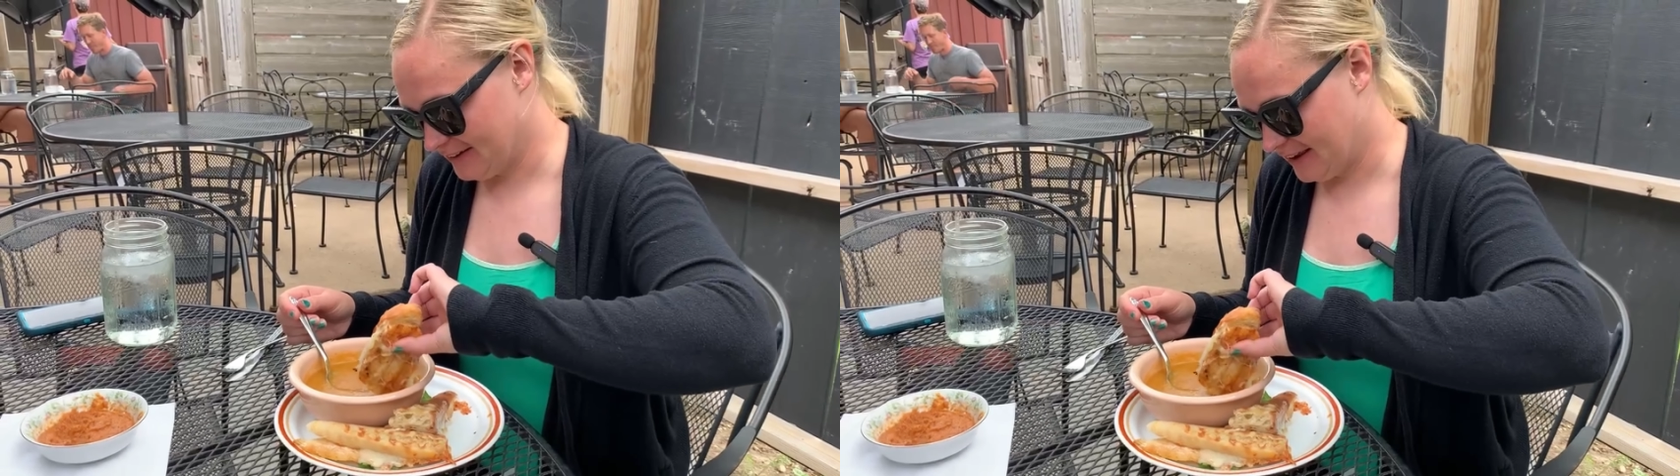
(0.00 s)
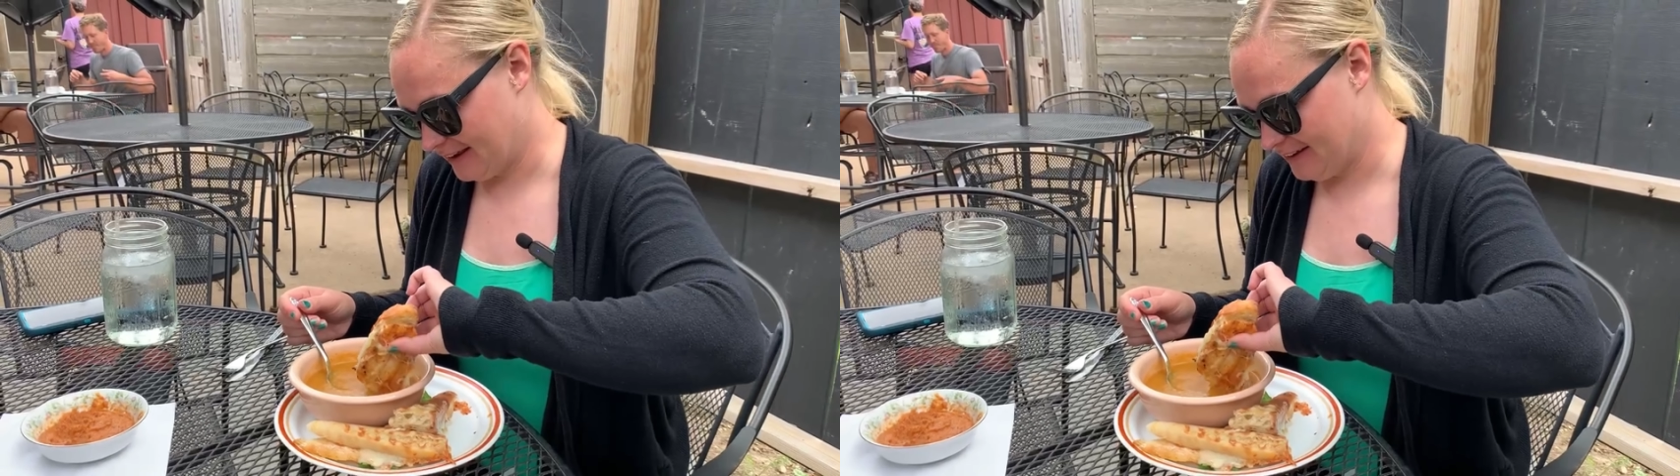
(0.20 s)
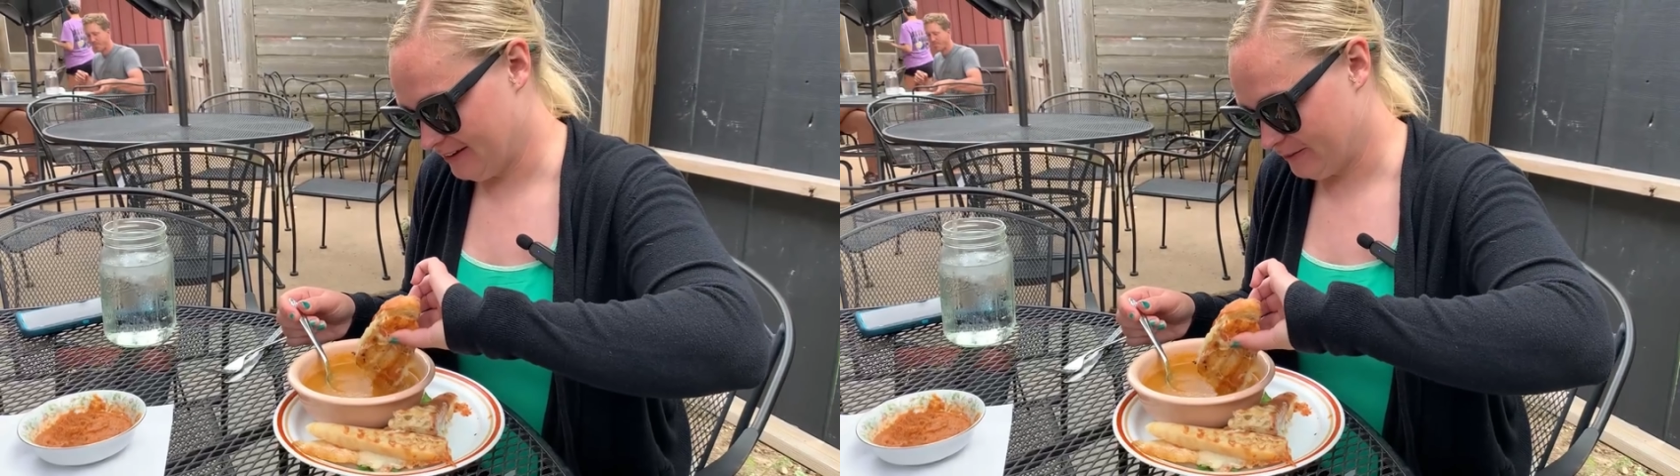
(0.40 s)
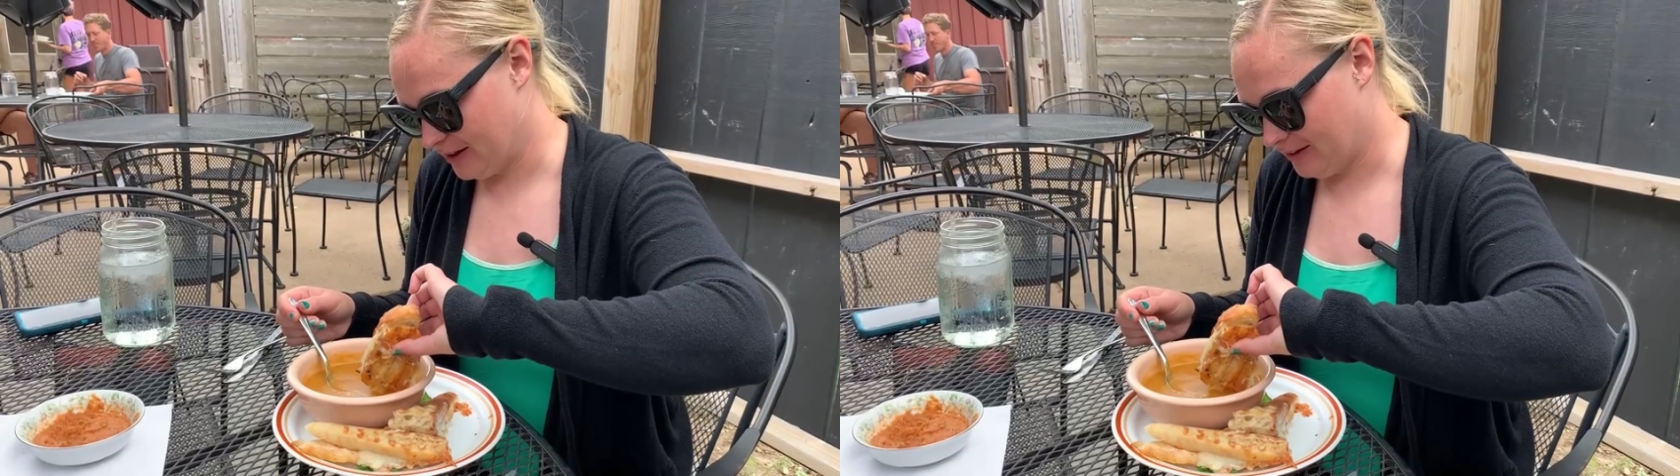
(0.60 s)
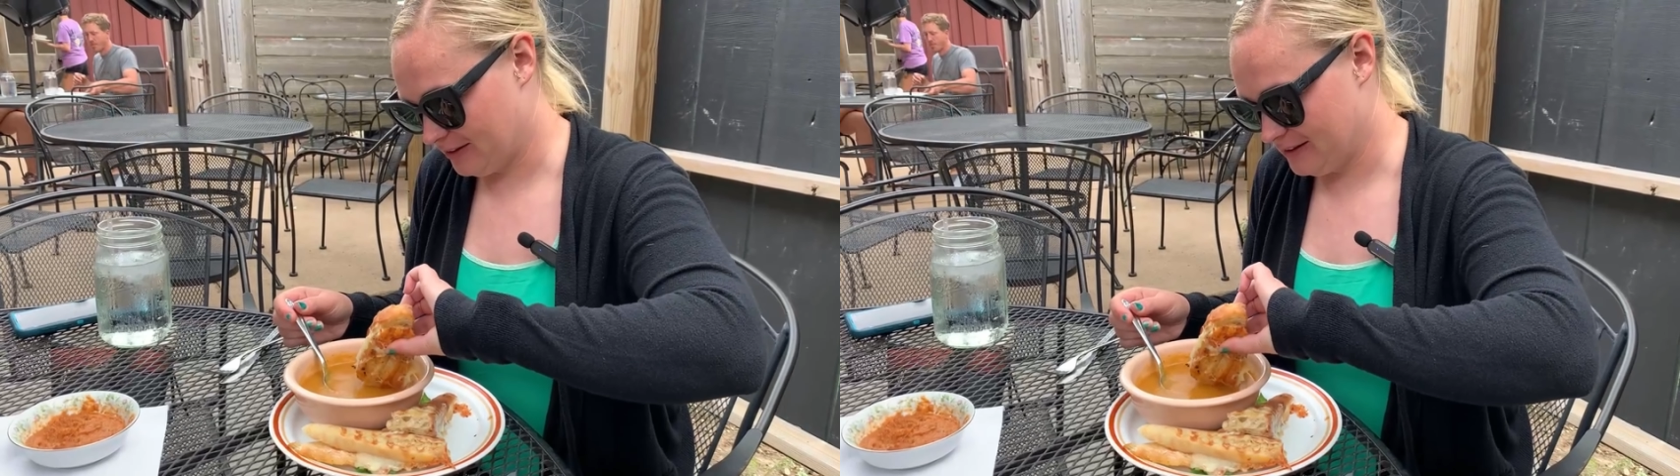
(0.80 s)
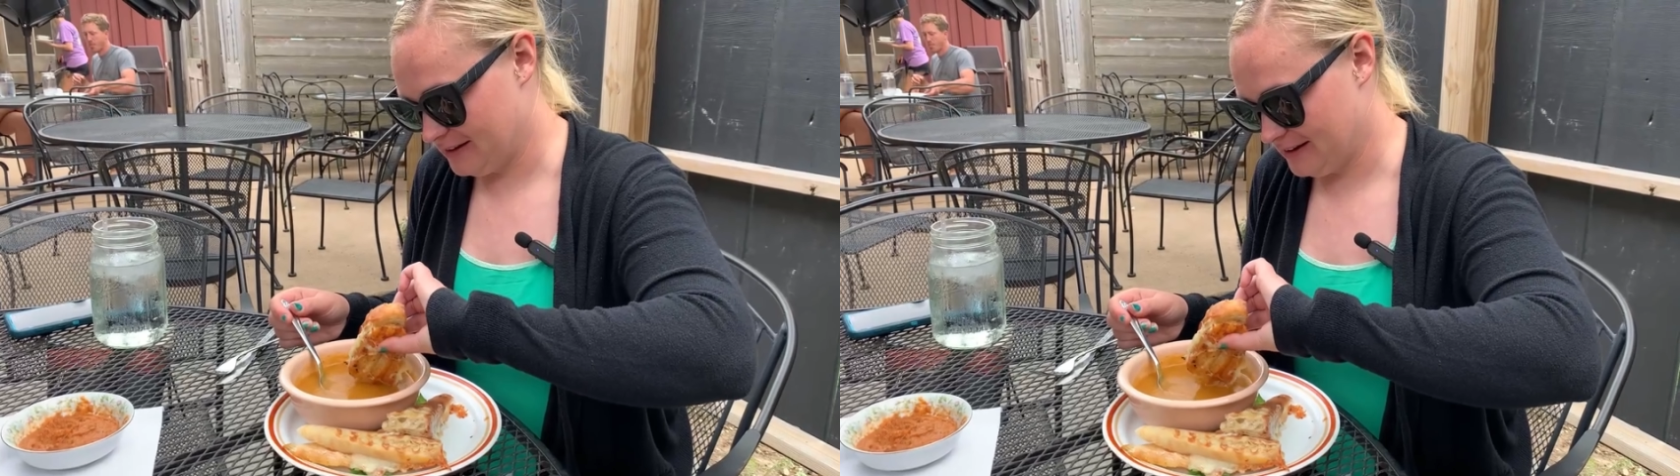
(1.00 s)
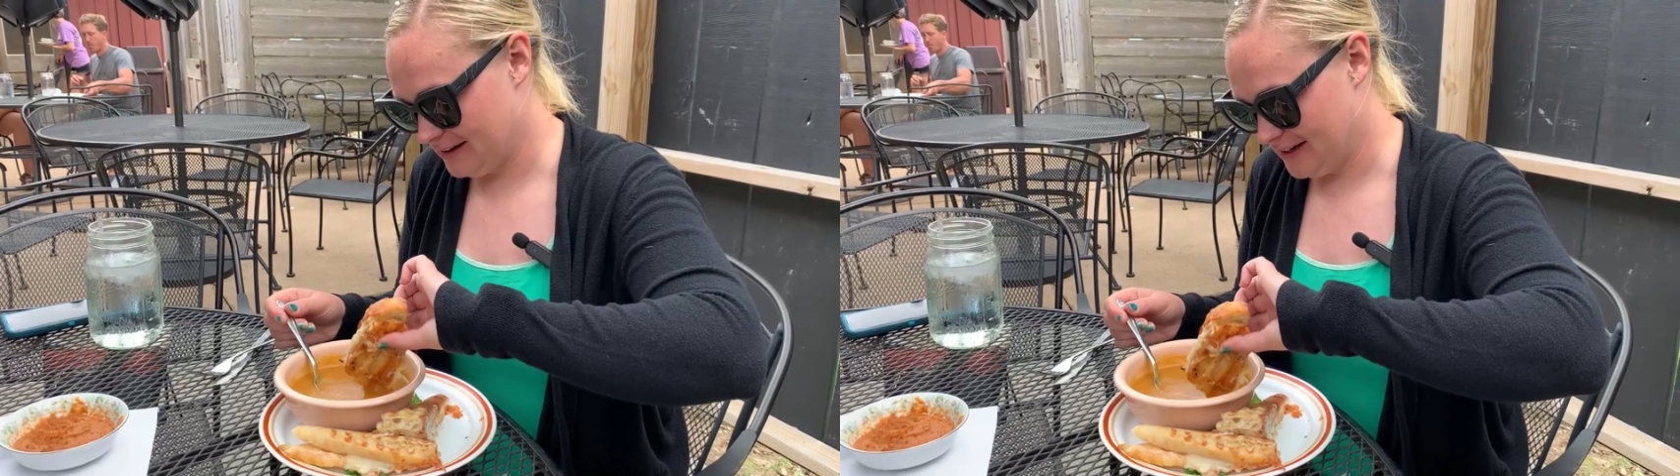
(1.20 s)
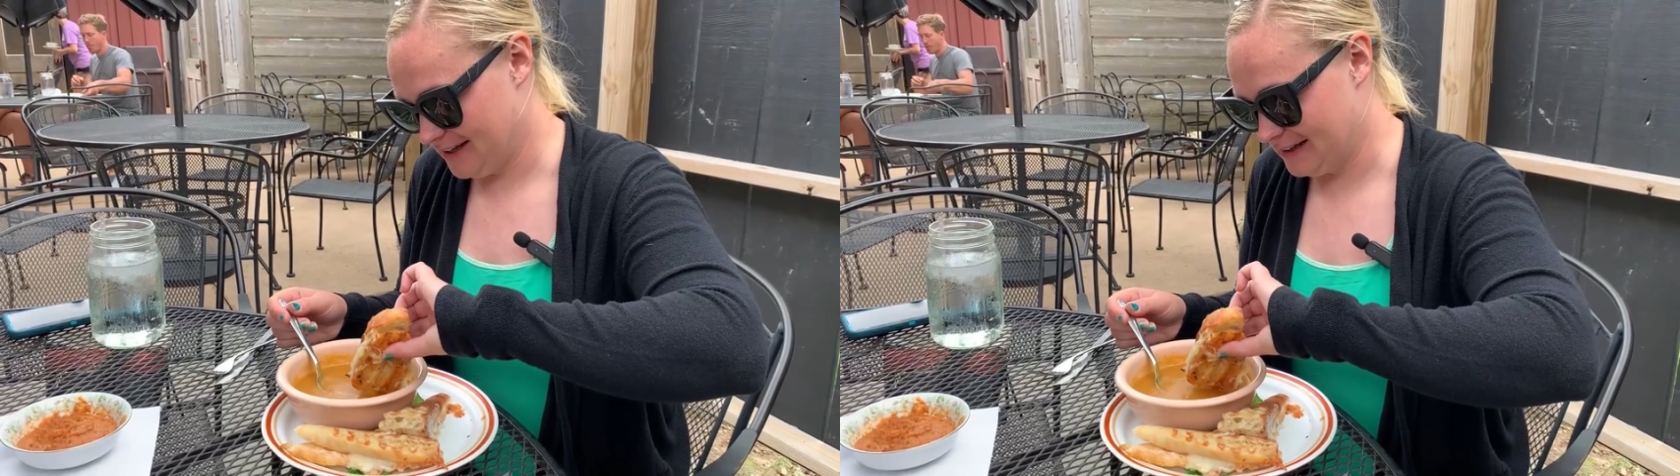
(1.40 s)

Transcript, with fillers: Okay, well. Could have fooled me.